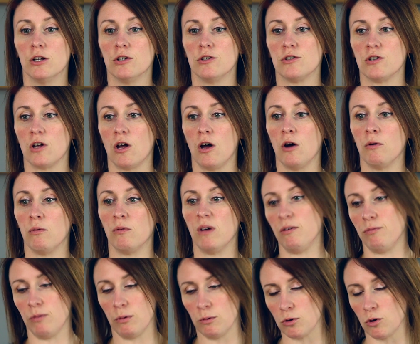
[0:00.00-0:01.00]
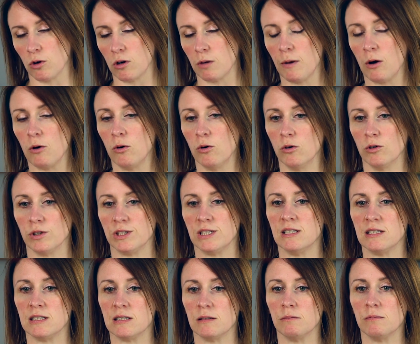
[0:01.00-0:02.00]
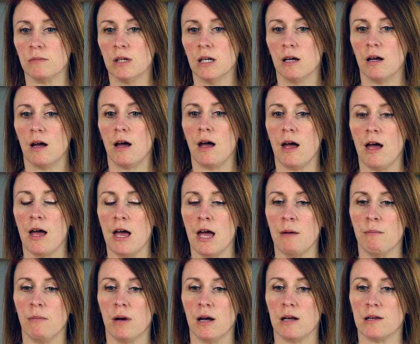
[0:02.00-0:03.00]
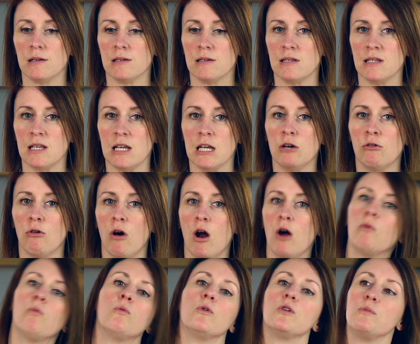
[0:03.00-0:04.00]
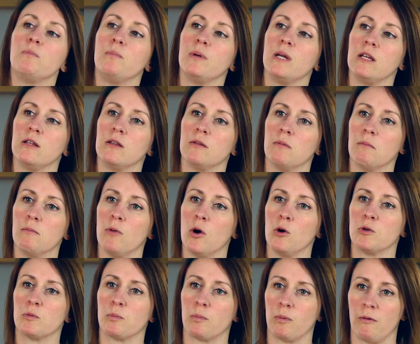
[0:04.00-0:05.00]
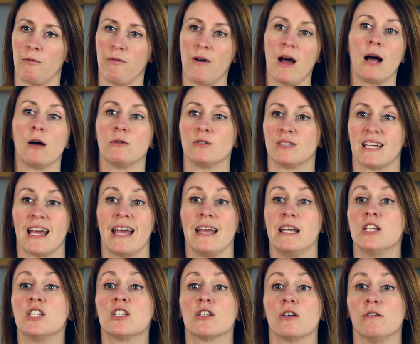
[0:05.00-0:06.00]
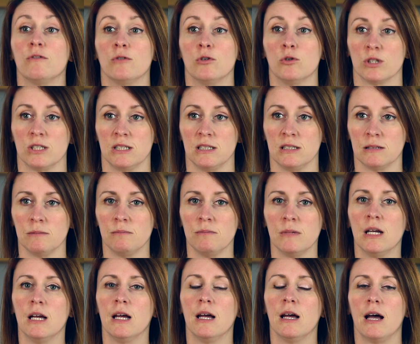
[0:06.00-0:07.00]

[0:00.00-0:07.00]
So if we were talking about autism, a 0 would be the most profound case of autism,